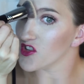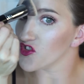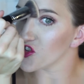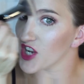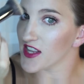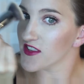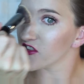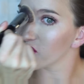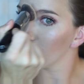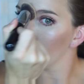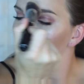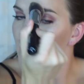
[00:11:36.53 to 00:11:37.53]
just
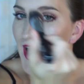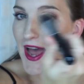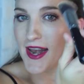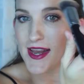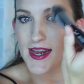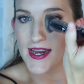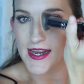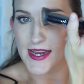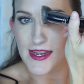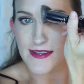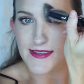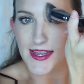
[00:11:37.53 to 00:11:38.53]
so that it is